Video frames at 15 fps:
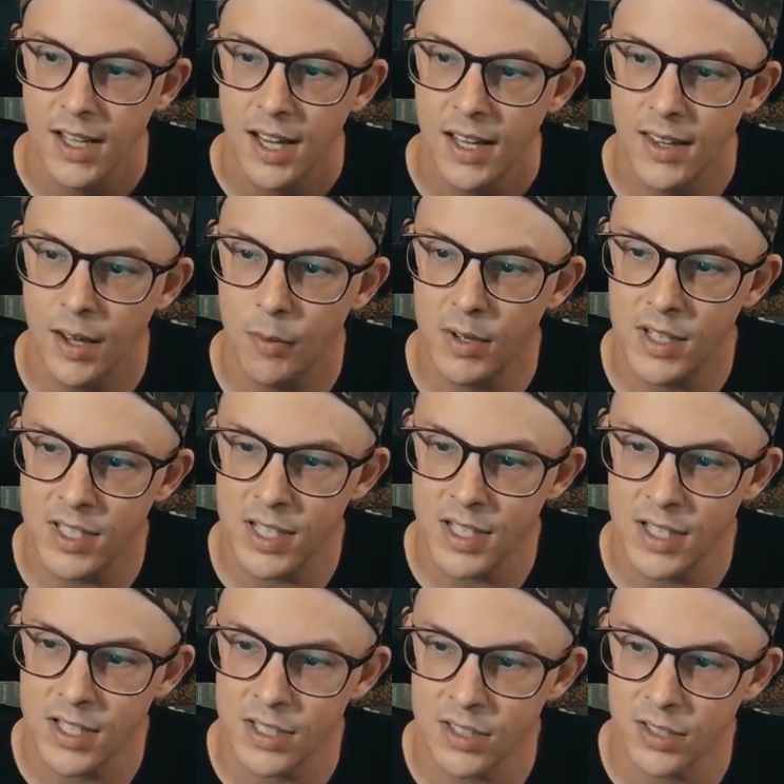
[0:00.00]
And then we see
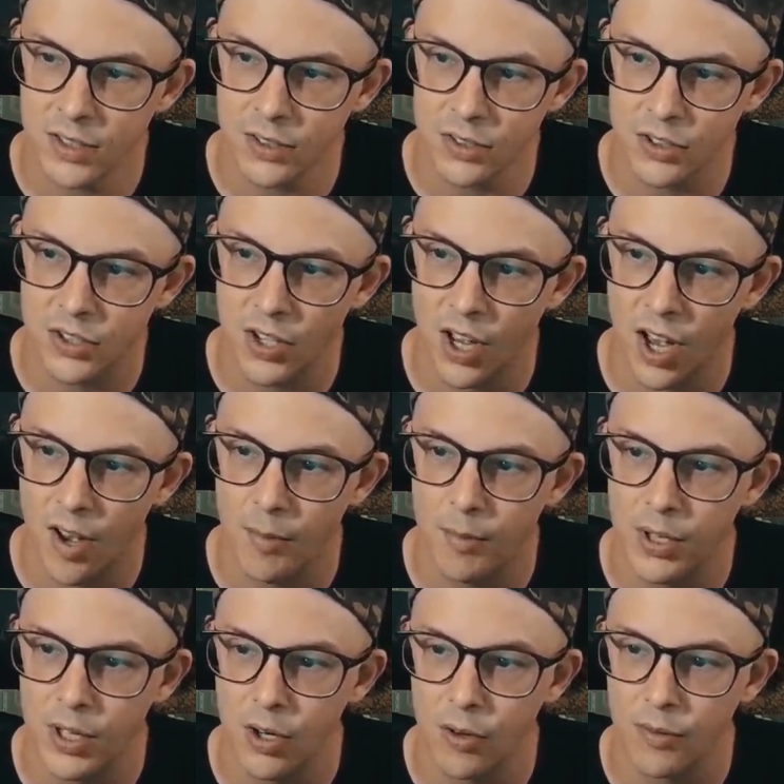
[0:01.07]
this little
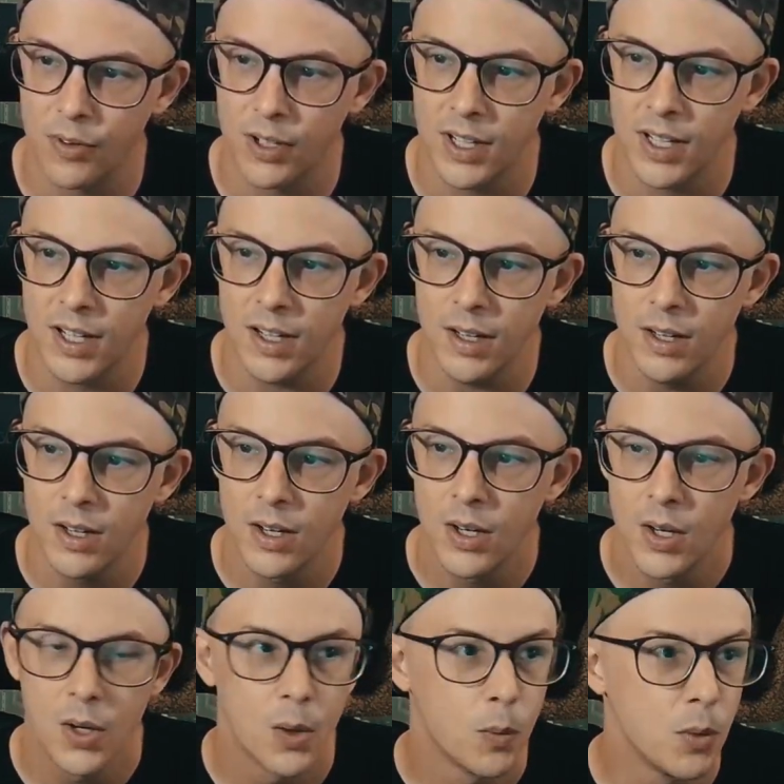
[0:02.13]
zombie over here,
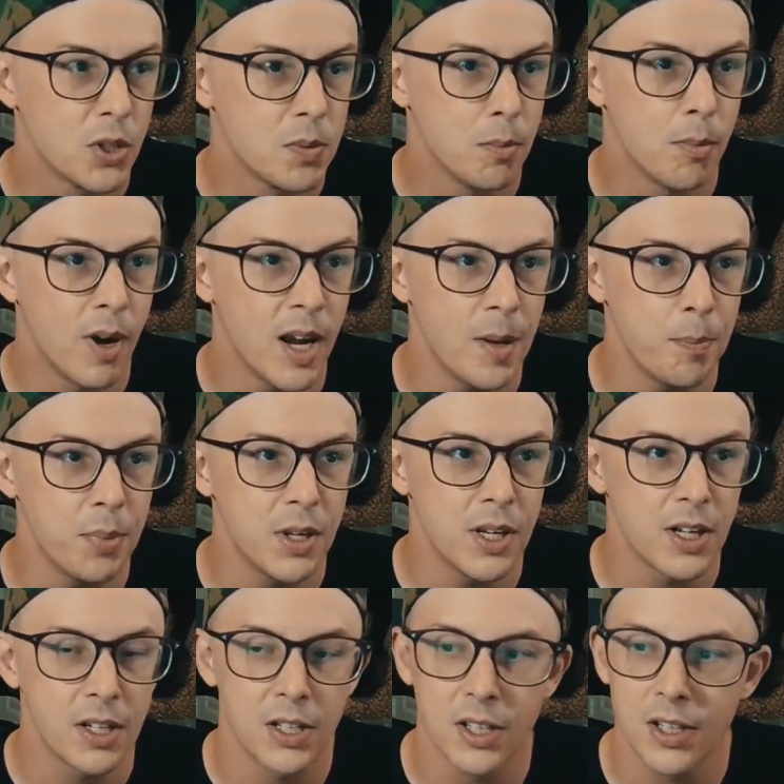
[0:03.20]
which might be
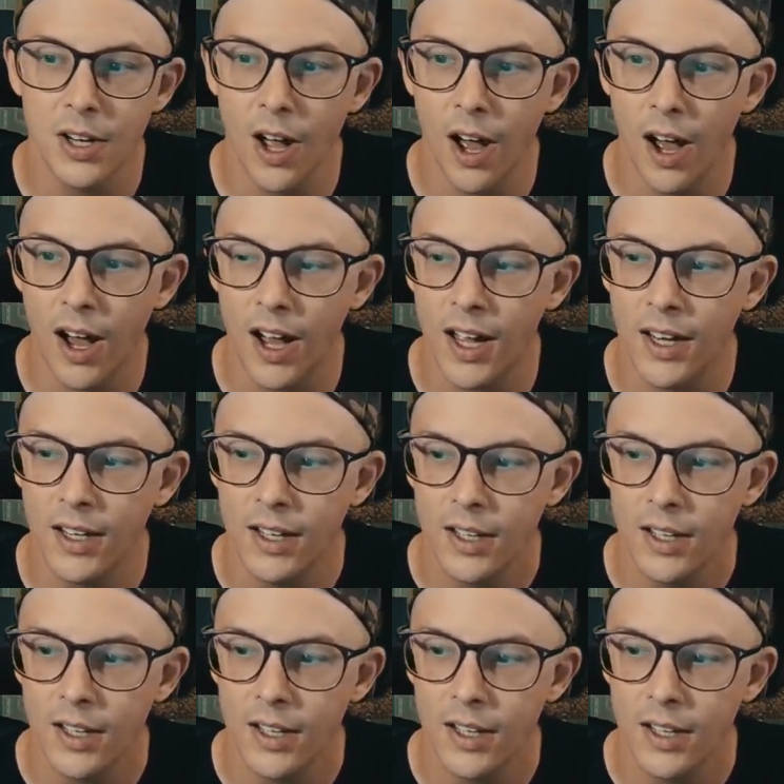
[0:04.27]
a nod